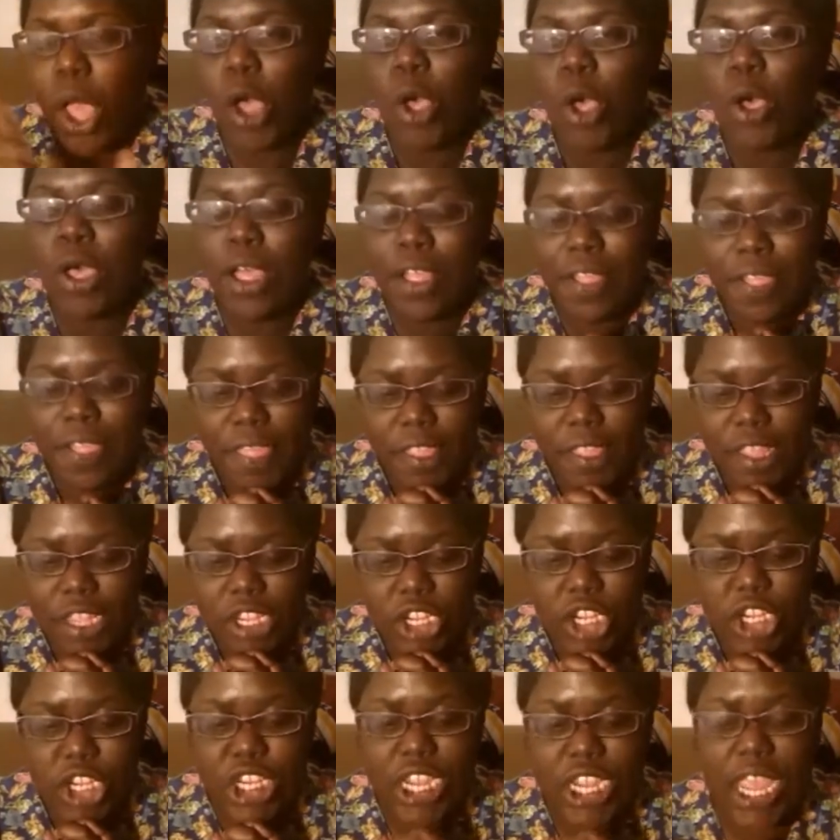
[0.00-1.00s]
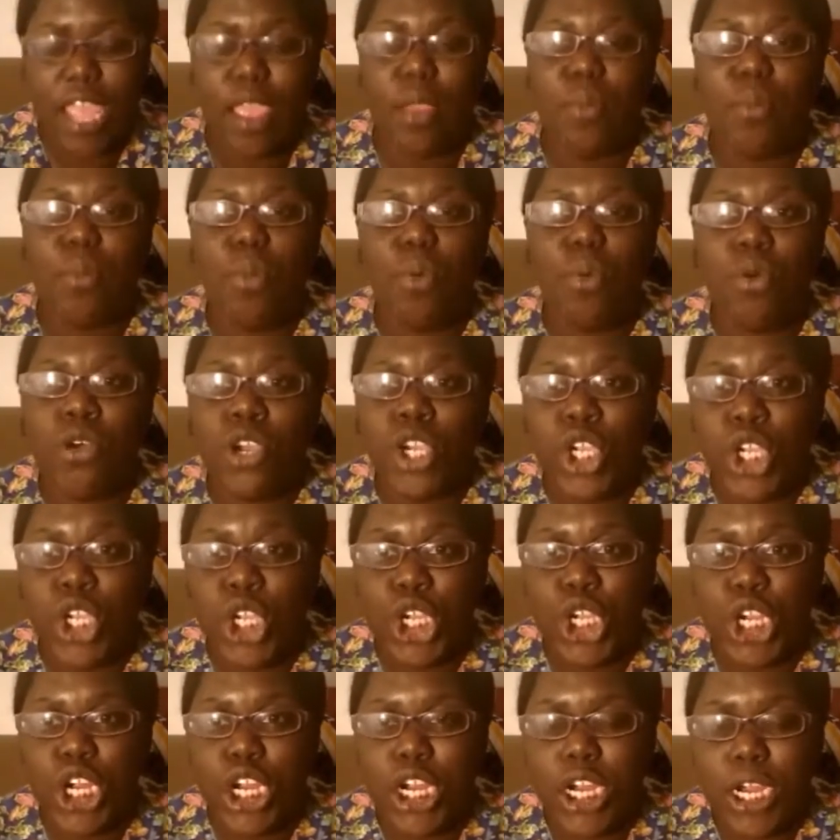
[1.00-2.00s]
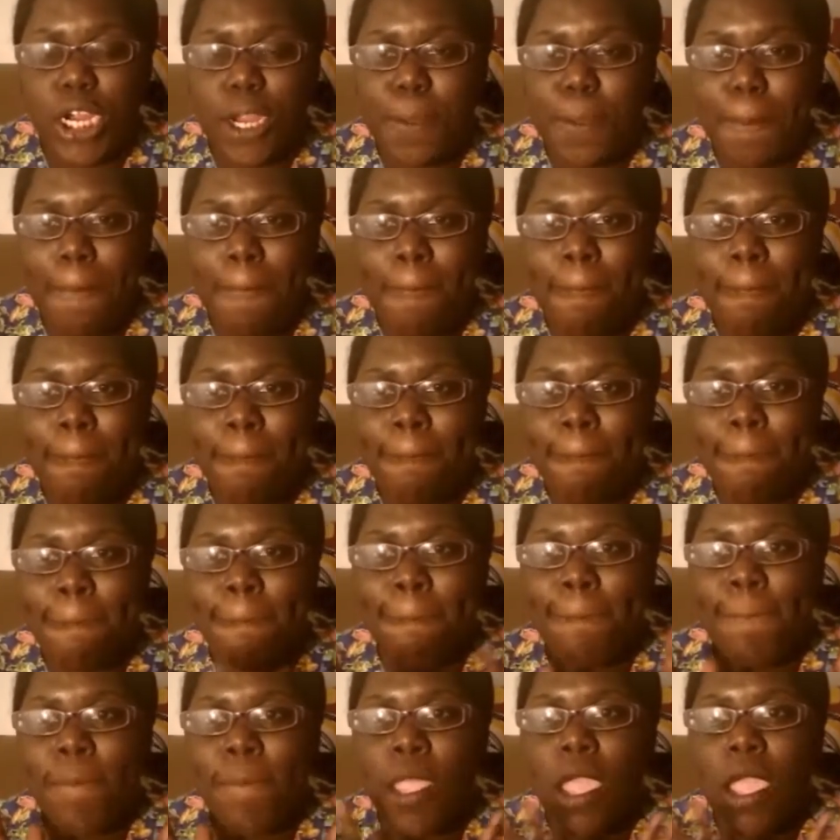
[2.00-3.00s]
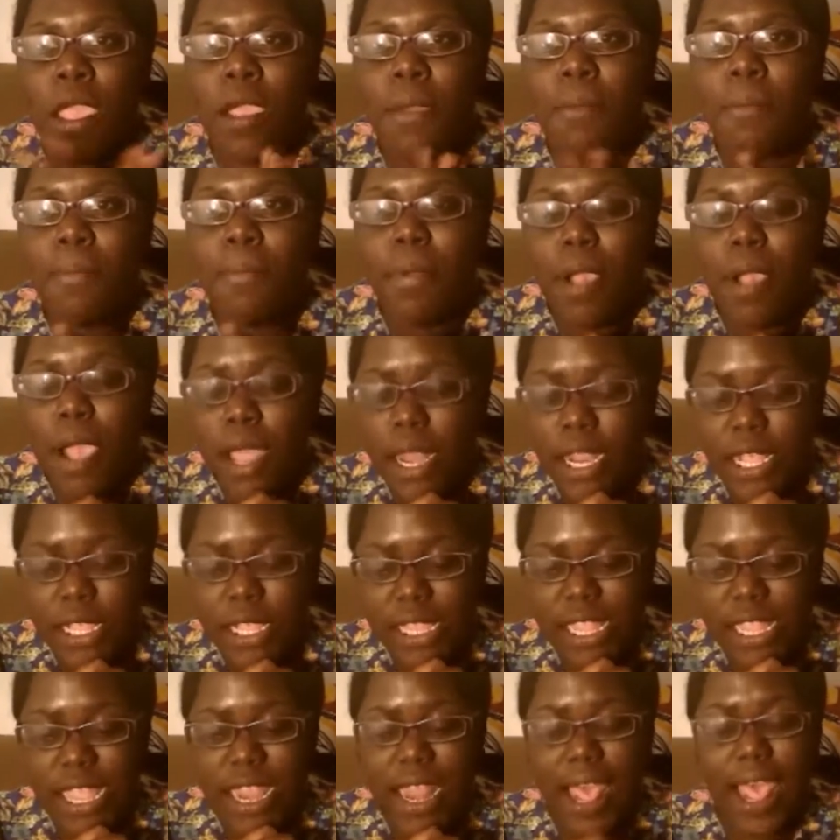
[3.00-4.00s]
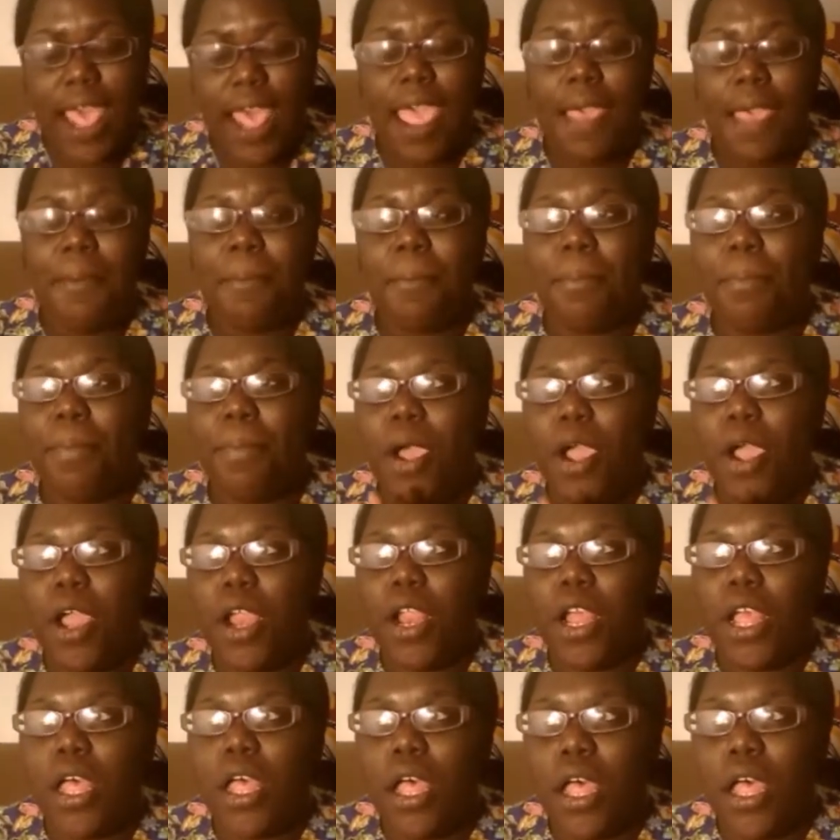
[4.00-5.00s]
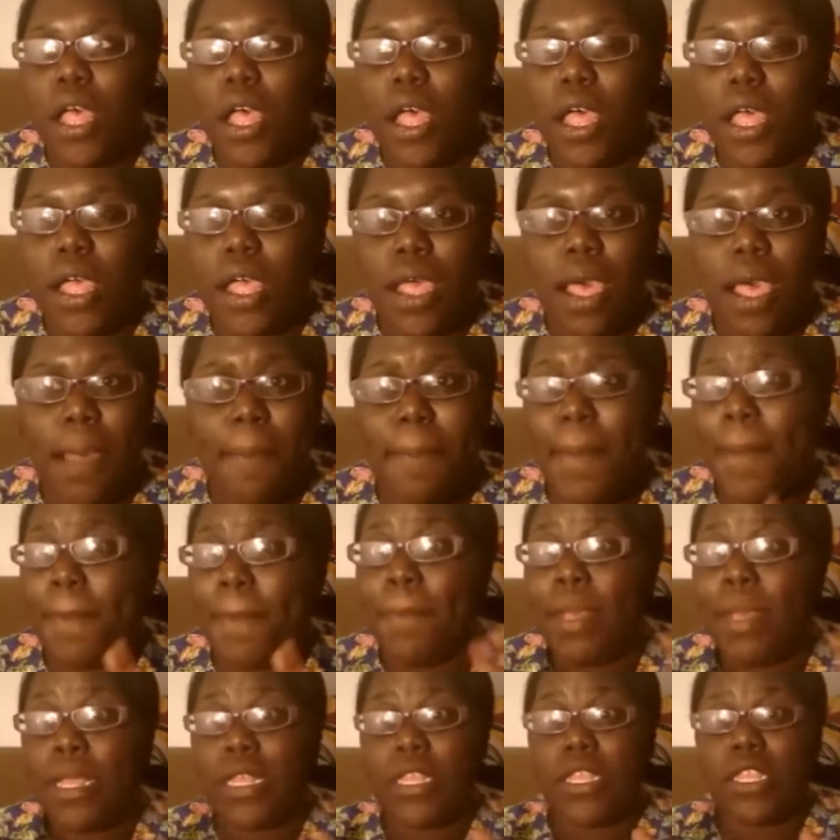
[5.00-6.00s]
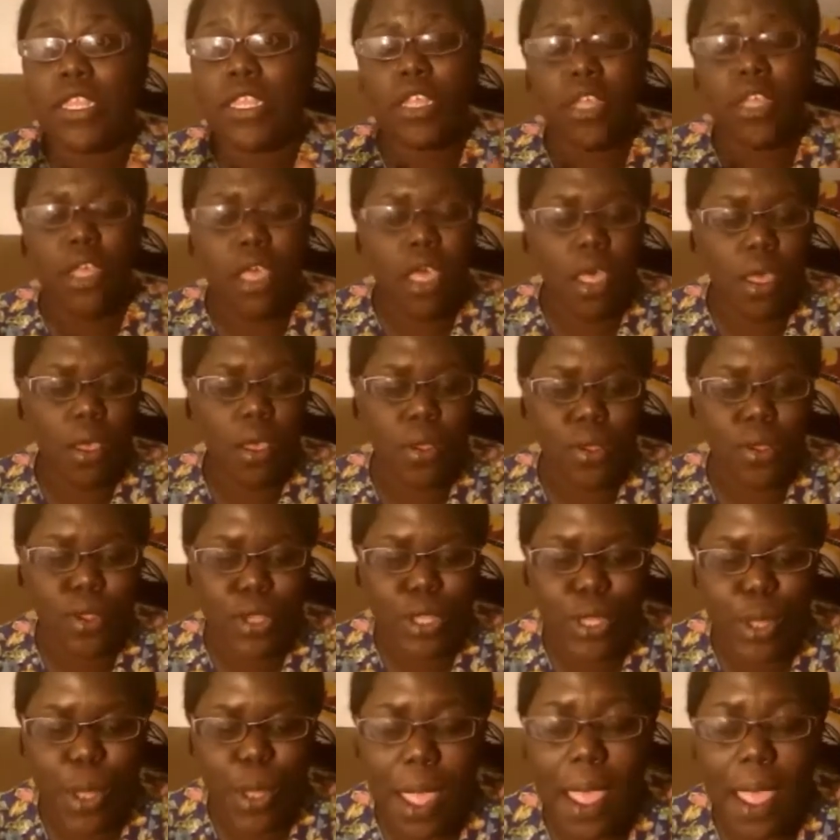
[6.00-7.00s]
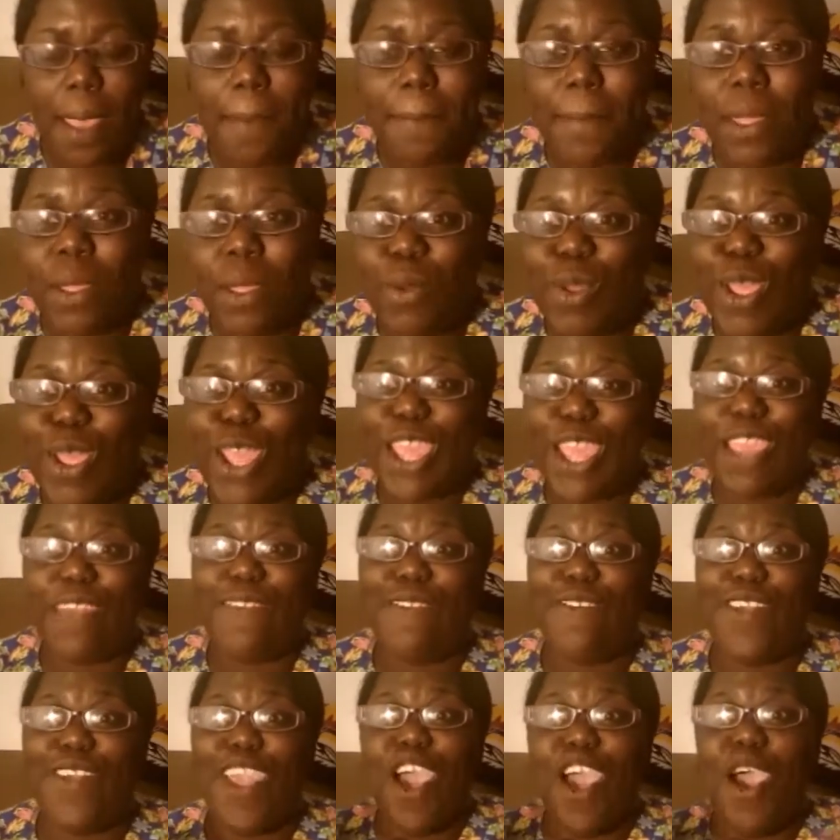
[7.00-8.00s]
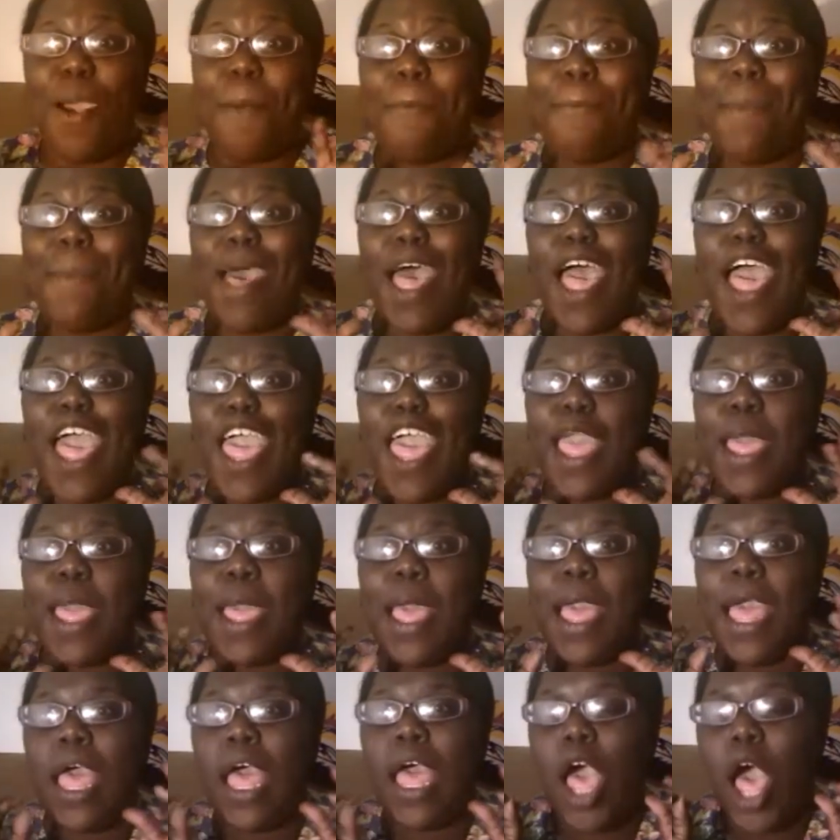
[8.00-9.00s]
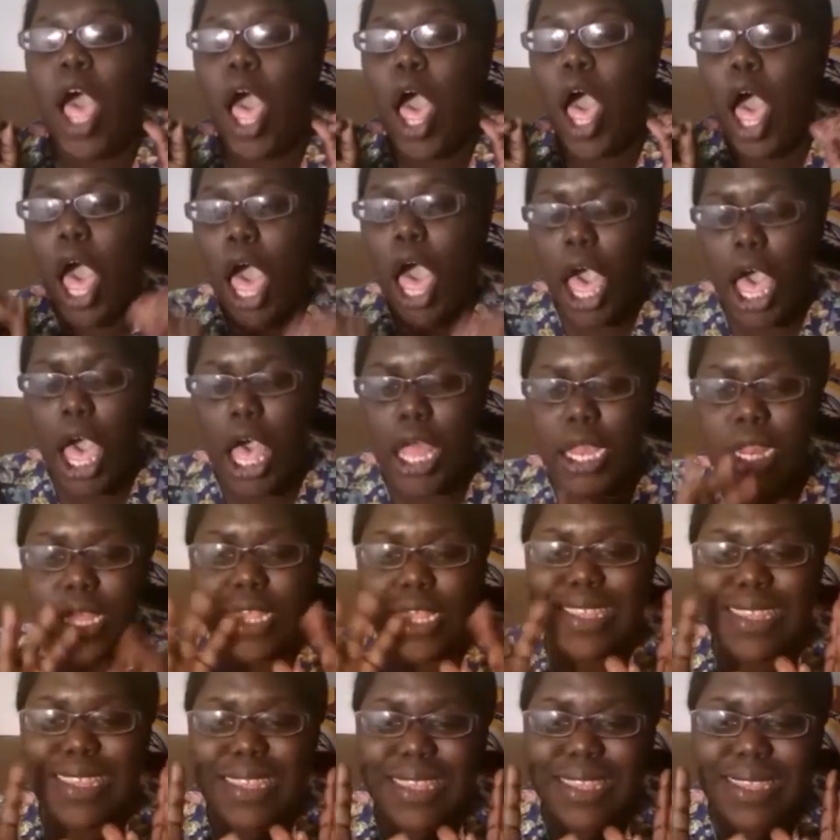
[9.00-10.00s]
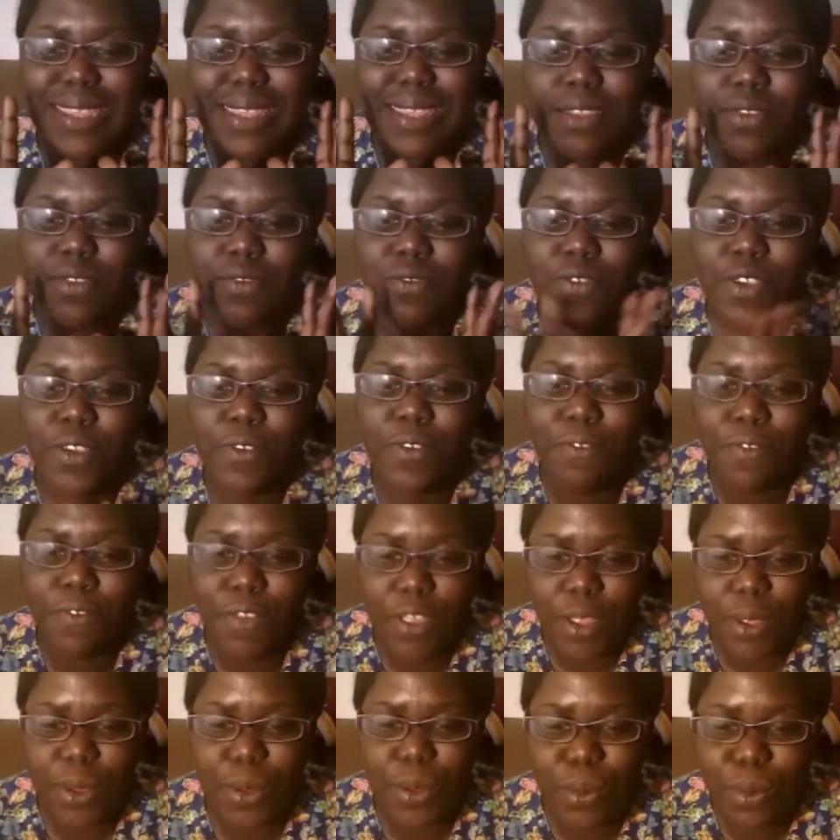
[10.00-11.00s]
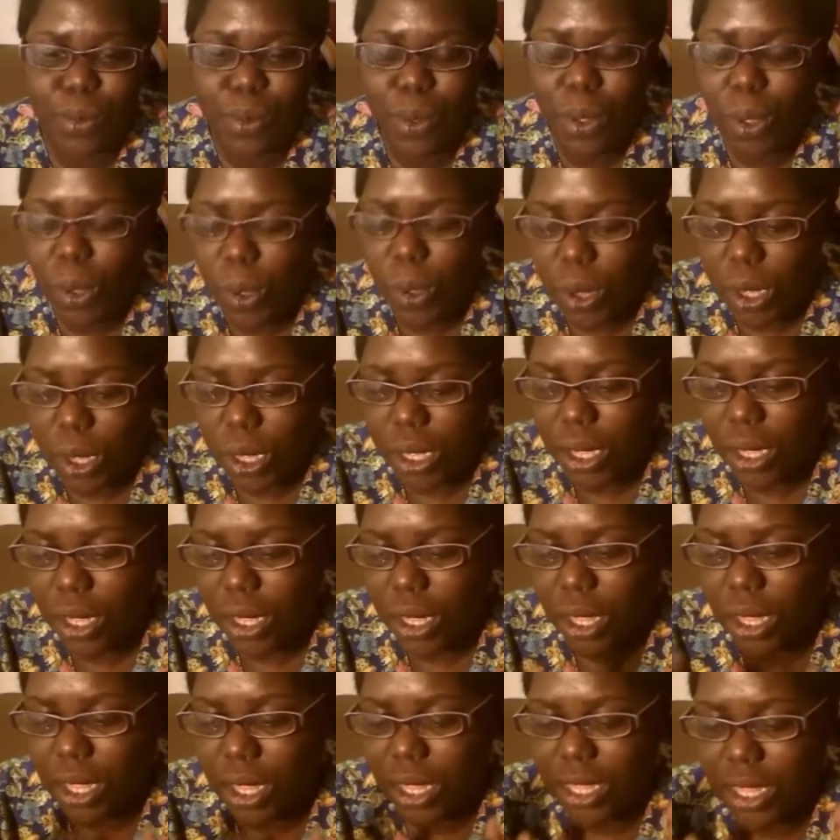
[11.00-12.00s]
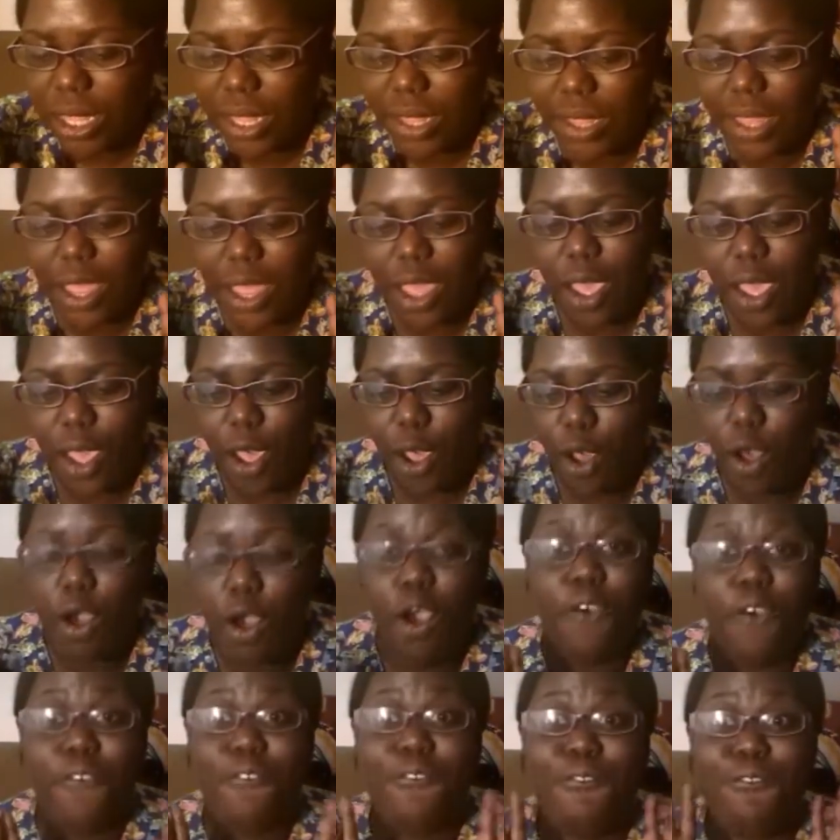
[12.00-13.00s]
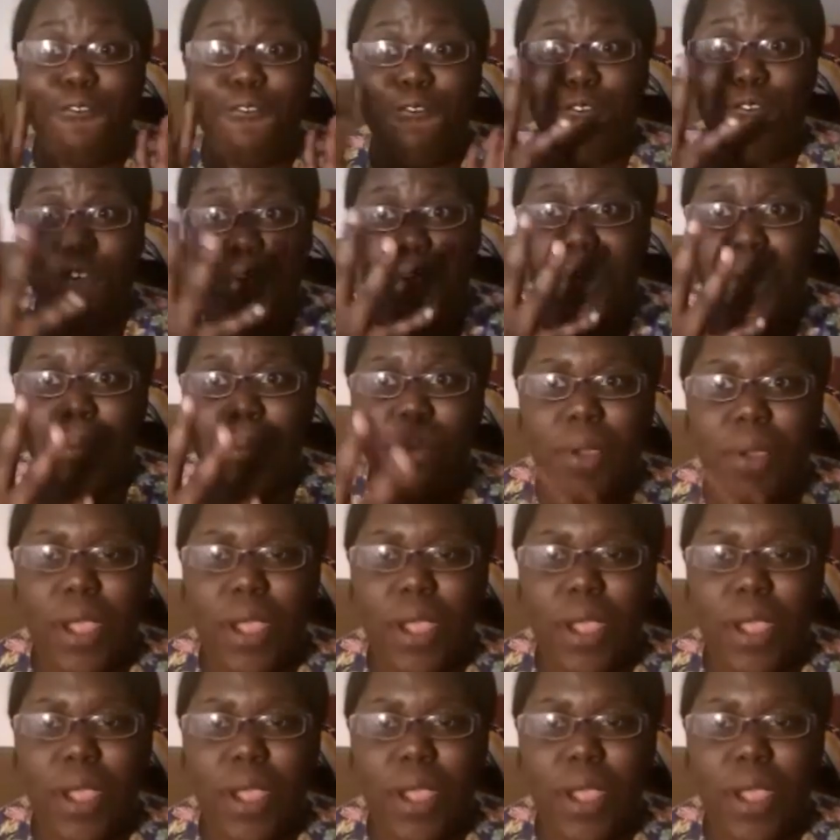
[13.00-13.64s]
on the Shea moisture products that I had bought a couple months ago. So I'm gonna give y'all my honest review on all four